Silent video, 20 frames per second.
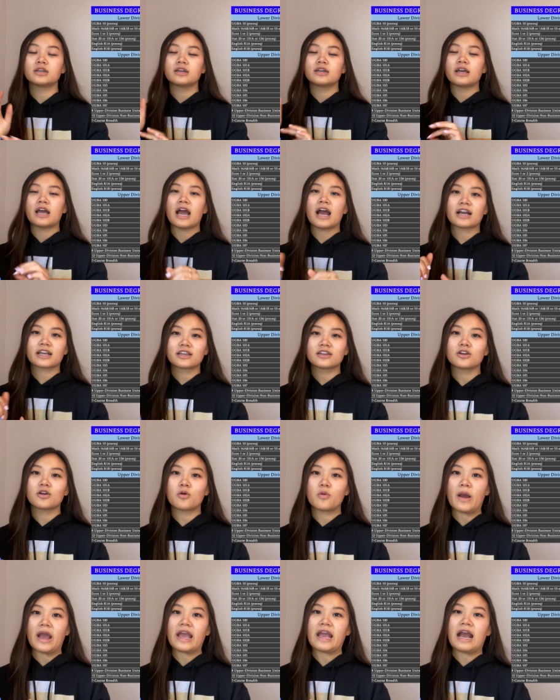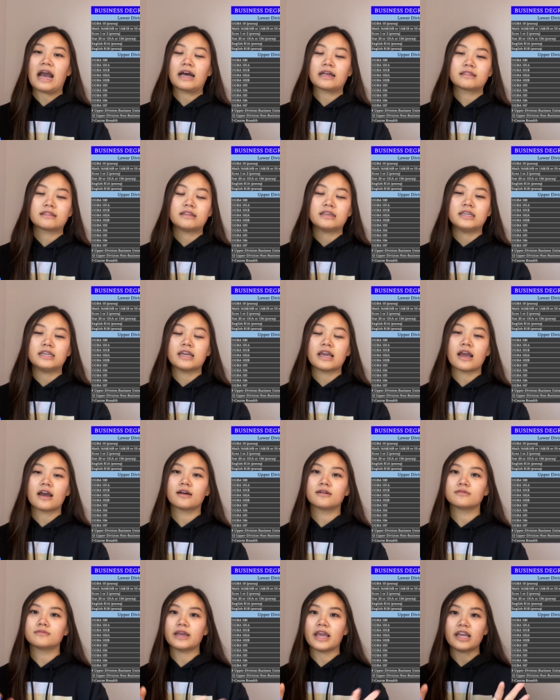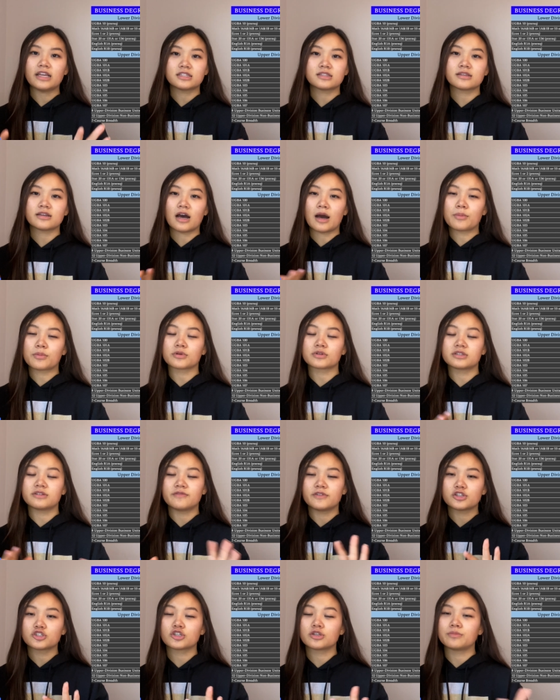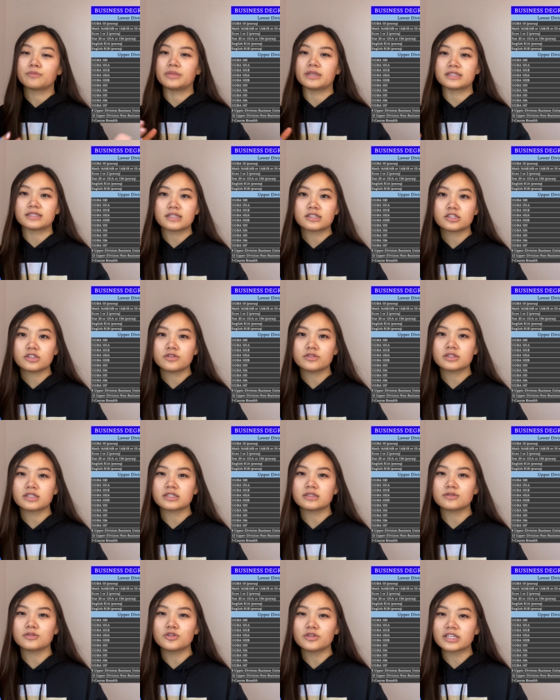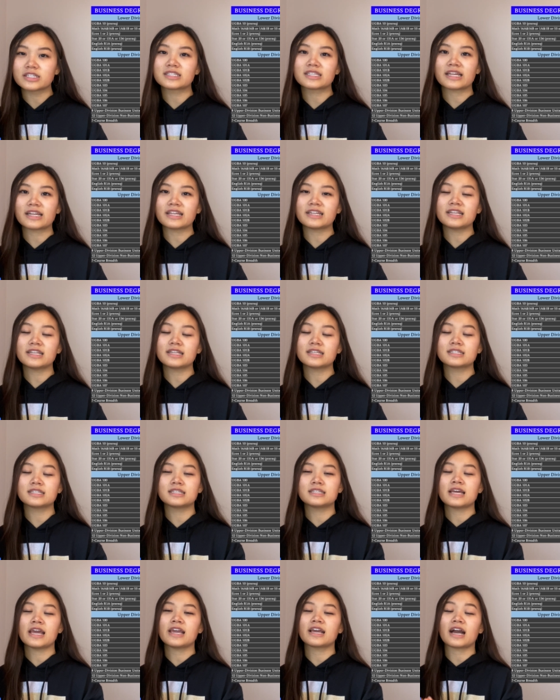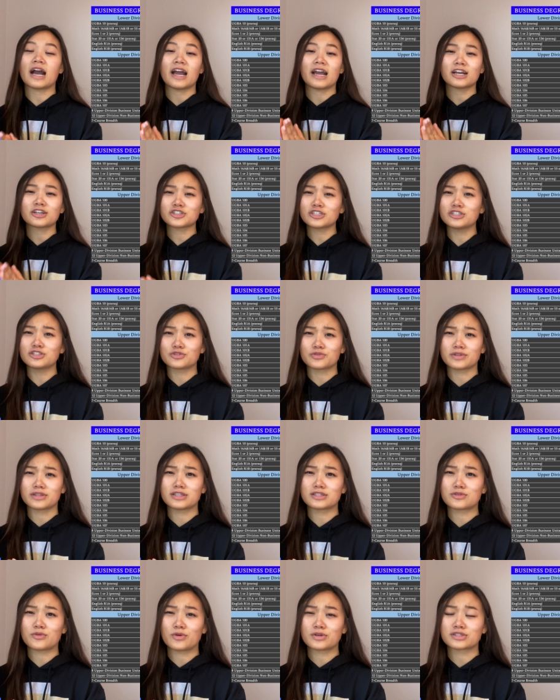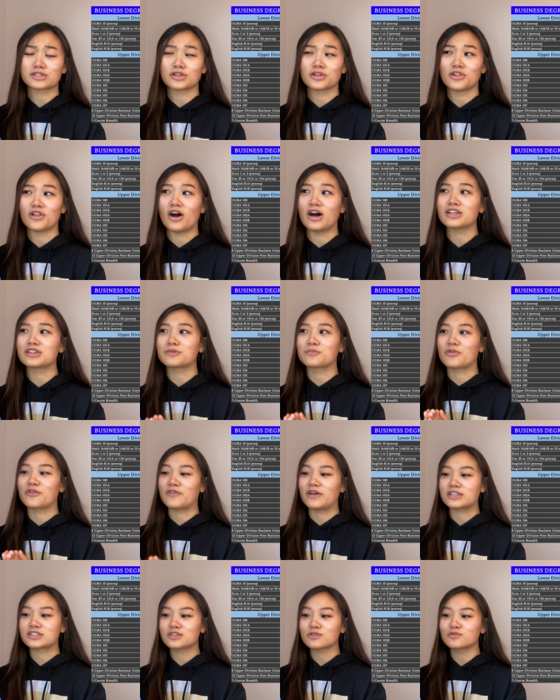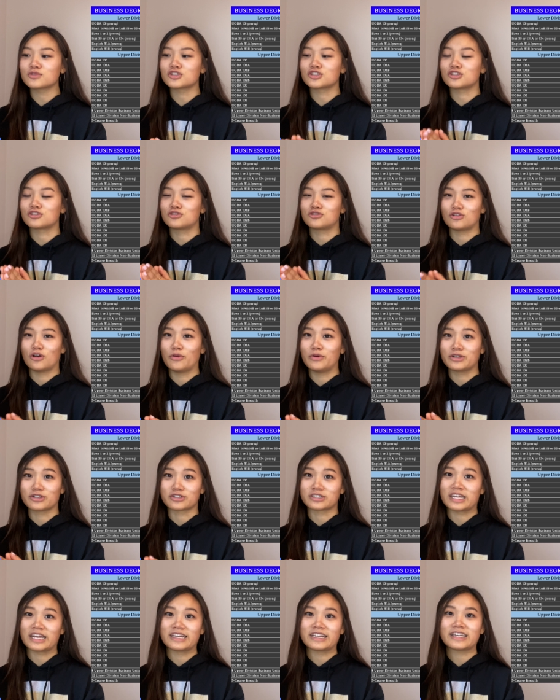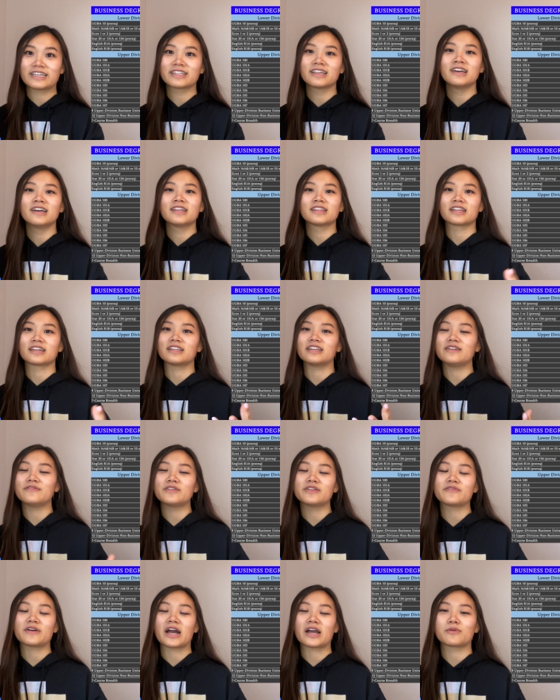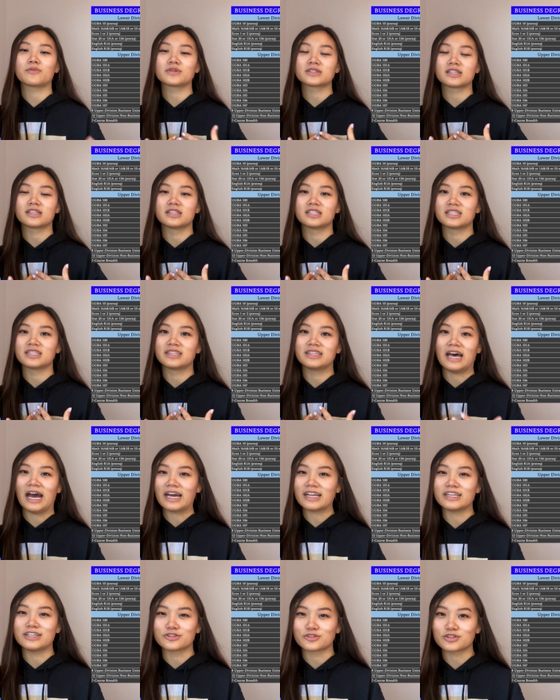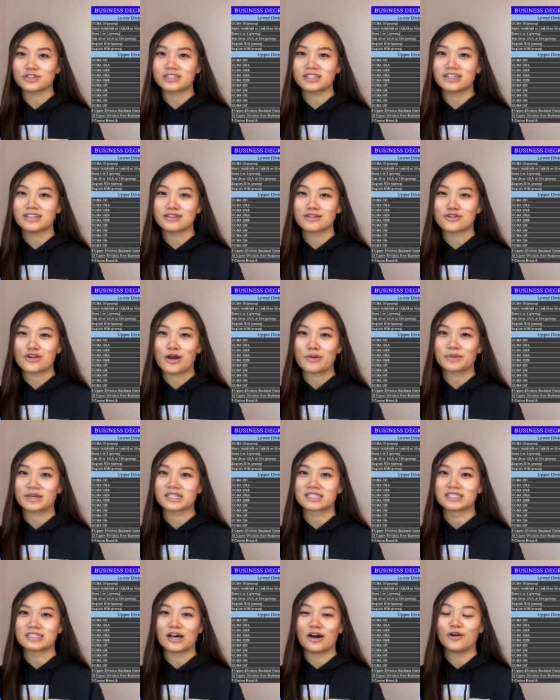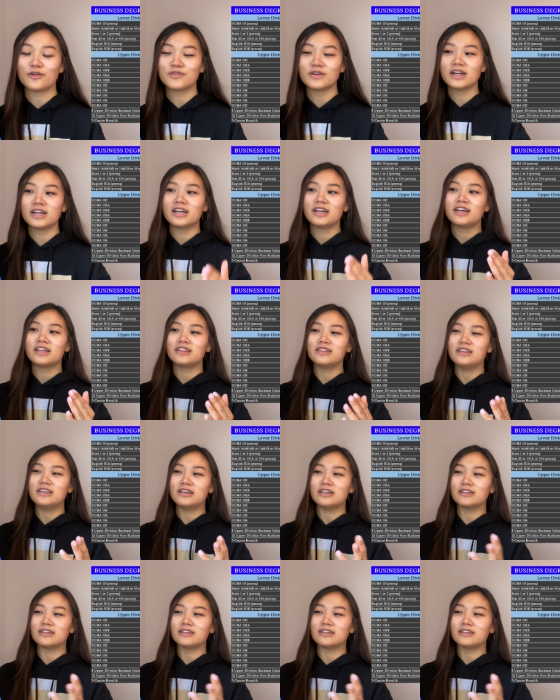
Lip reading: hacking away at the 8 upper division business units that I needed to take. I actually enjoyed this course a lot. The professor was just so entertaining that even if I wasn't that interested in the topic itself, the